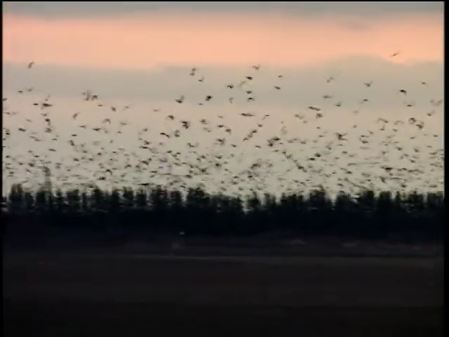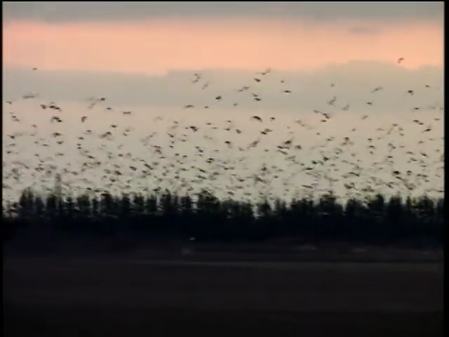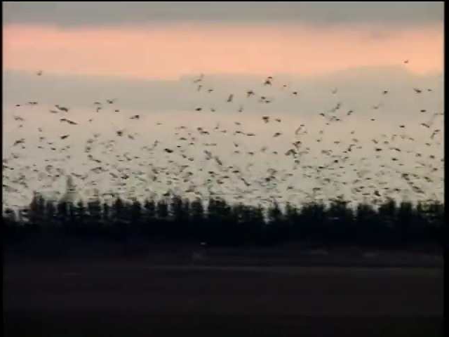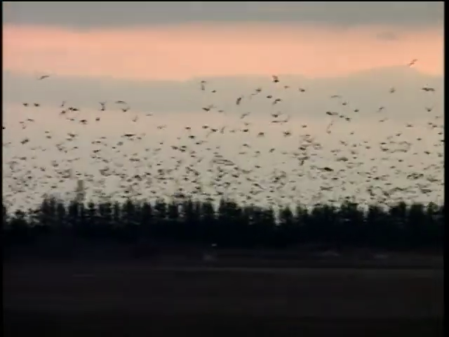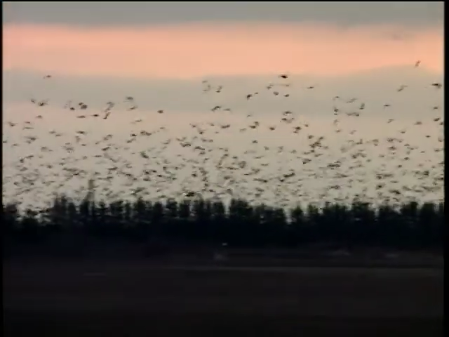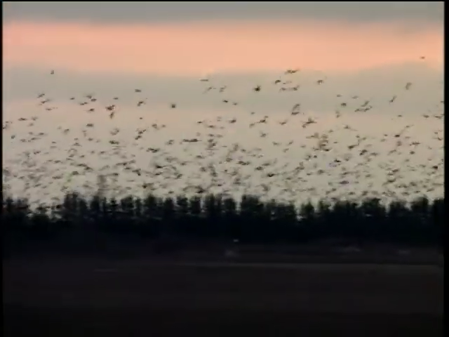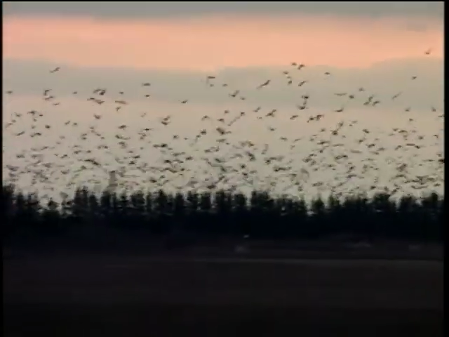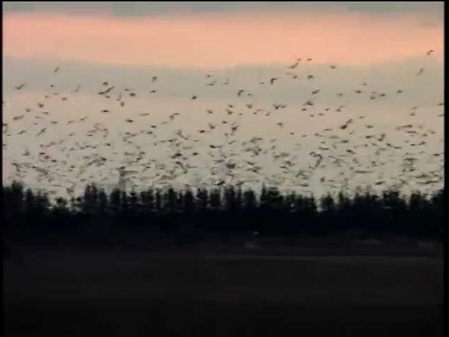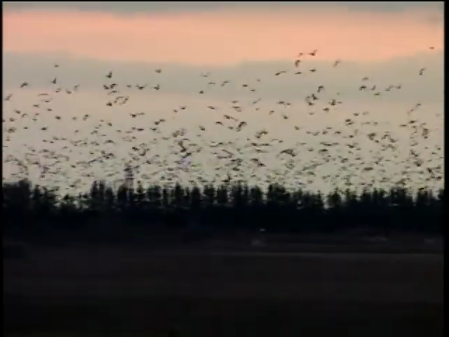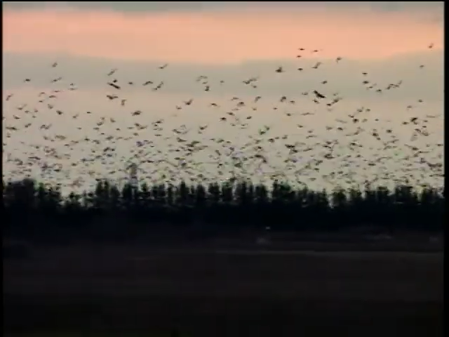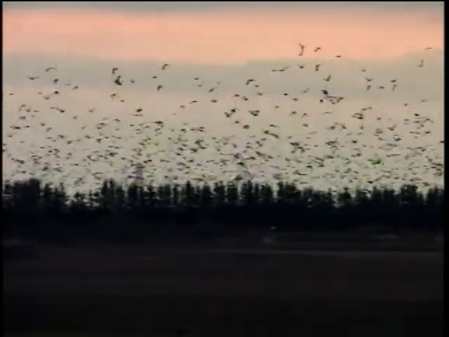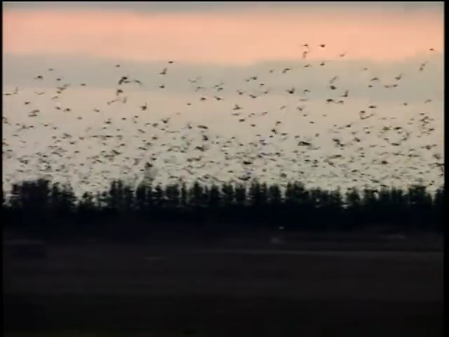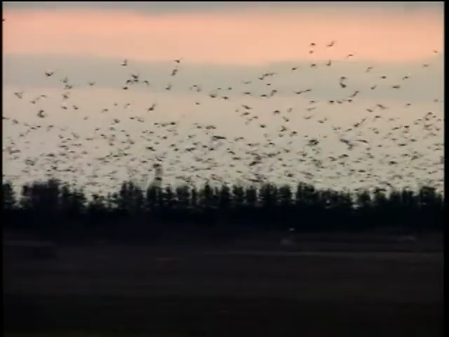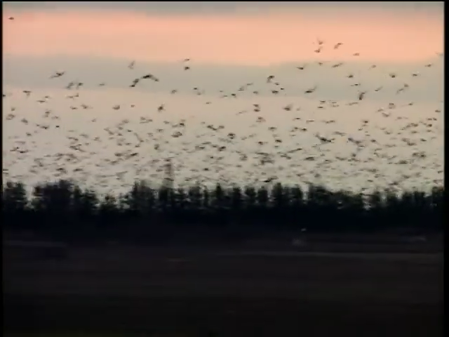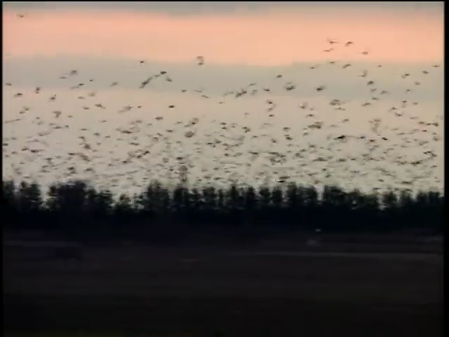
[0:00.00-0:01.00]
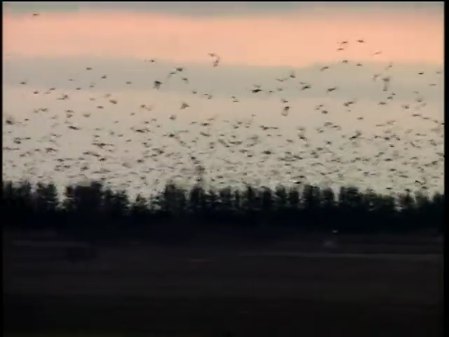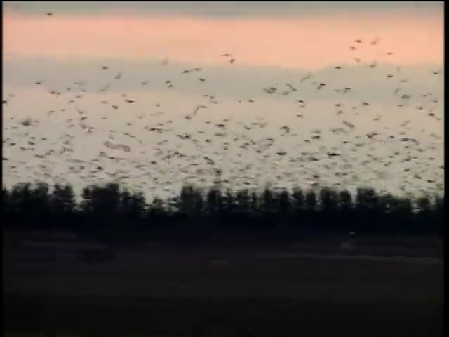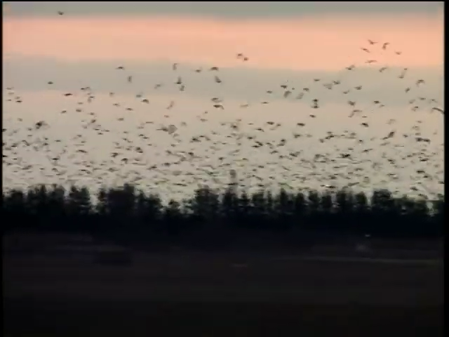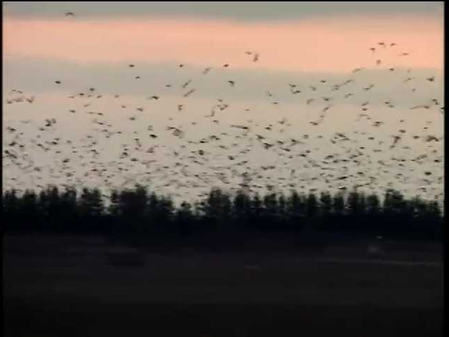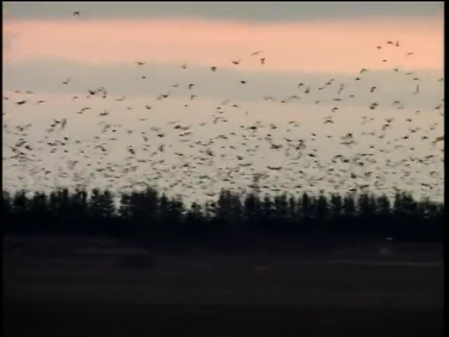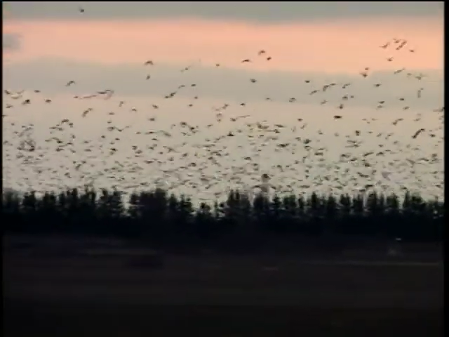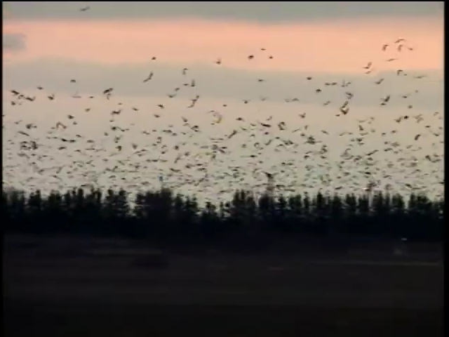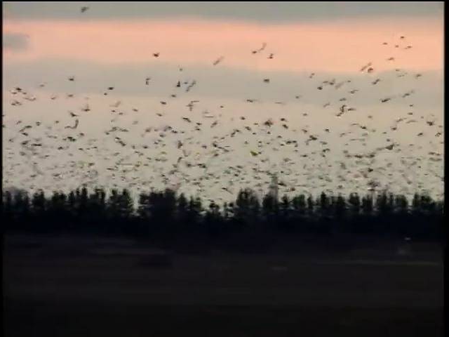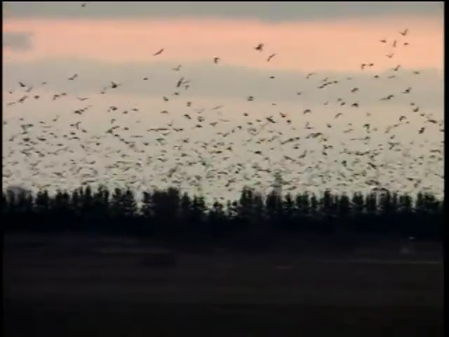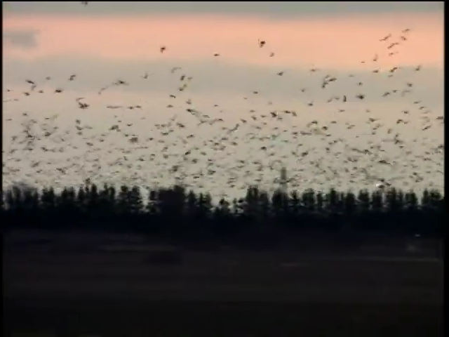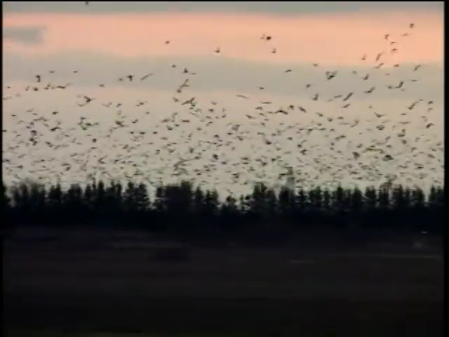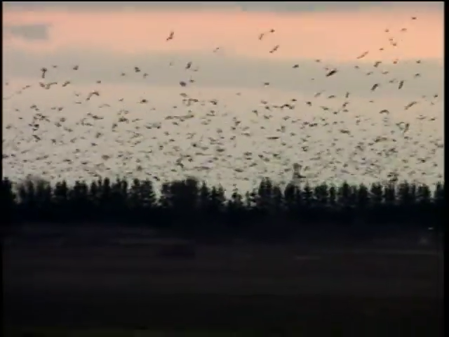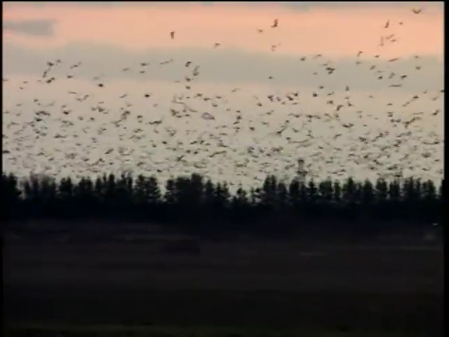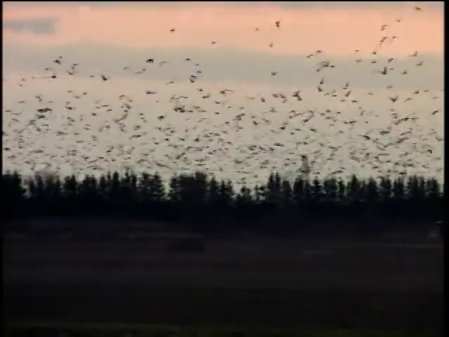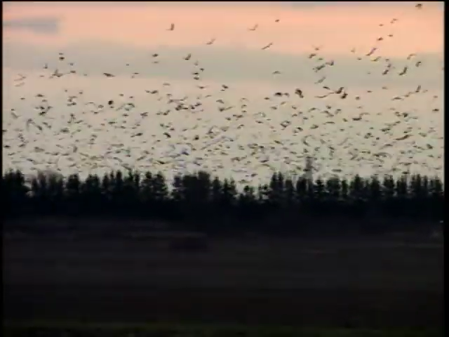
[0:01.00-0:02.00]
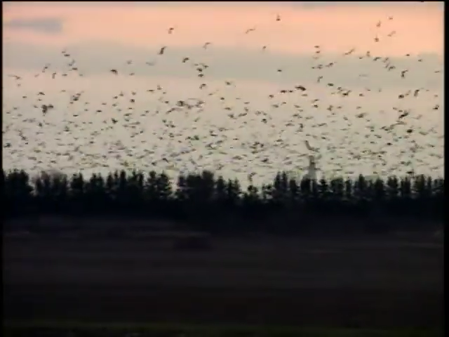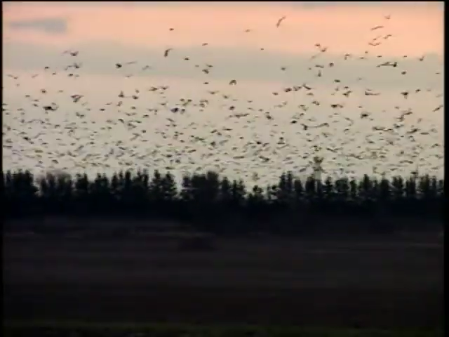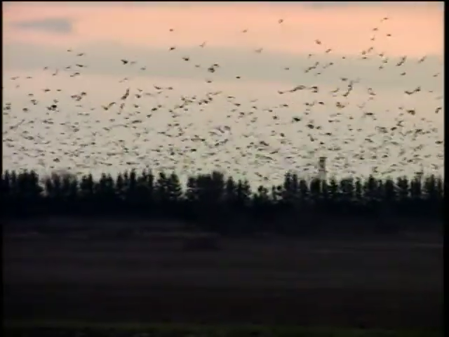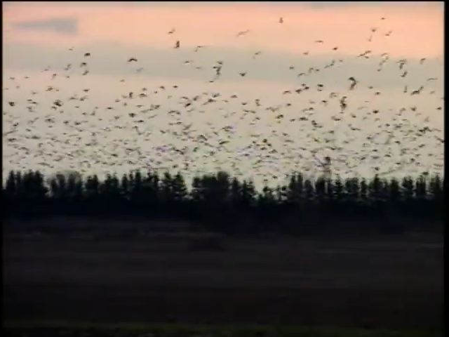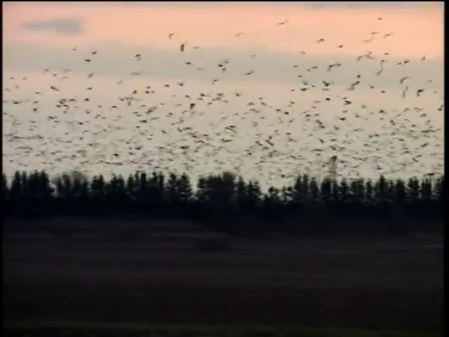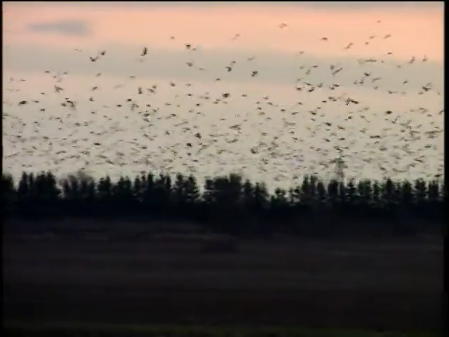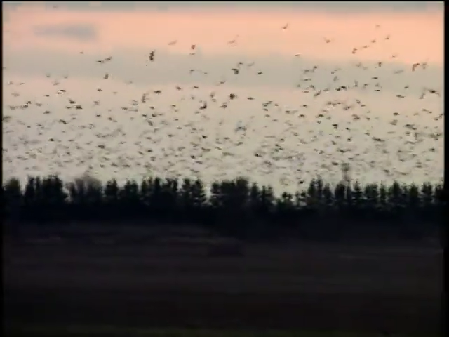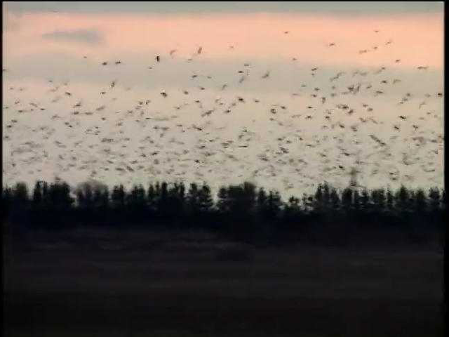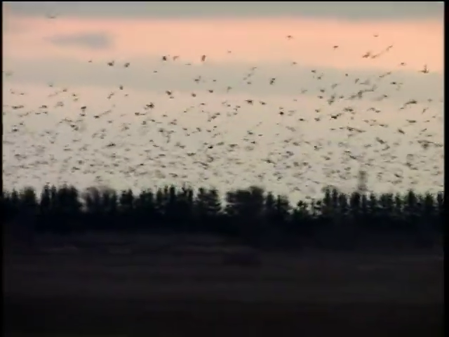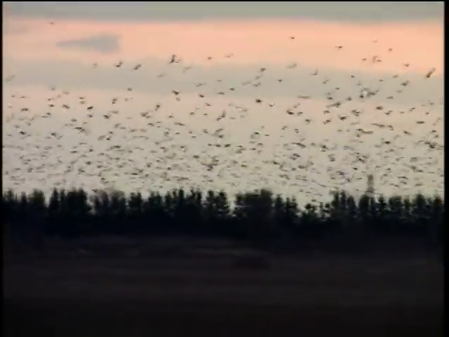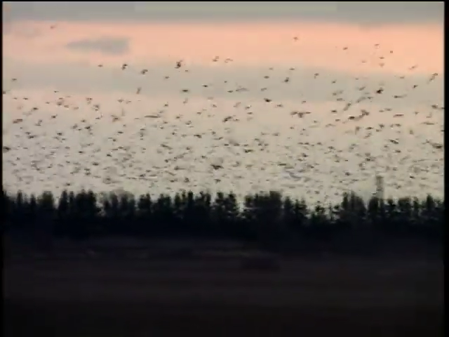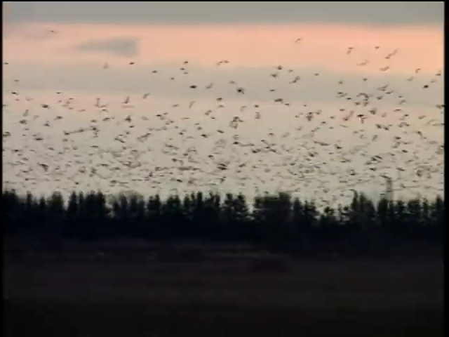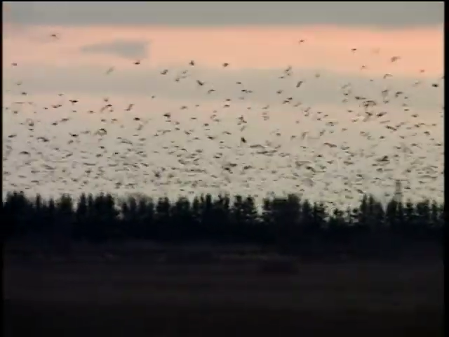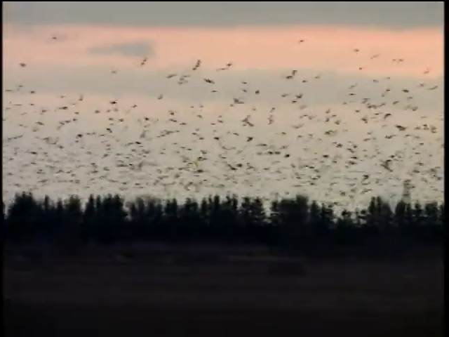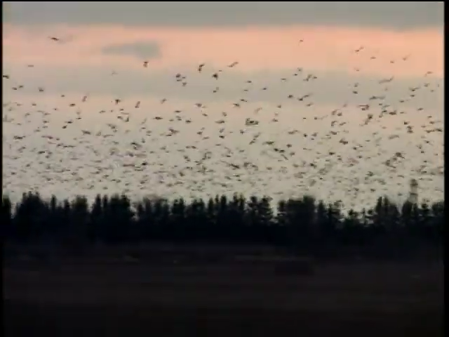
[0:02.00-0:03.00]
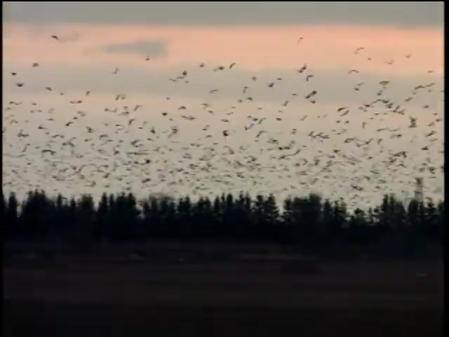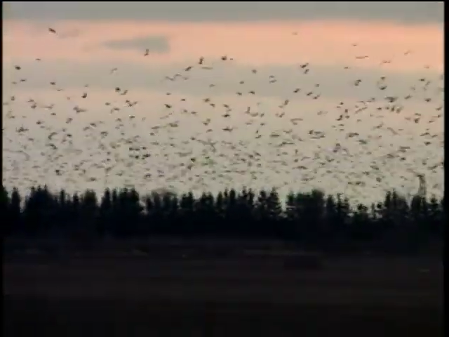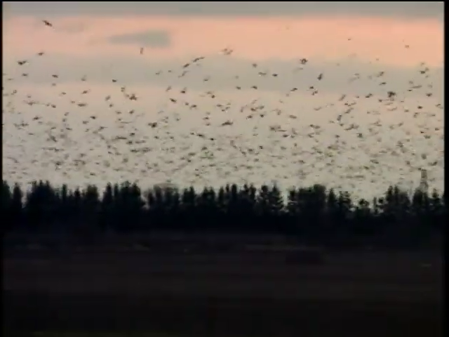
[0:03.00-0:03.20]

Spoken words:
Nobody's mouth can be seen.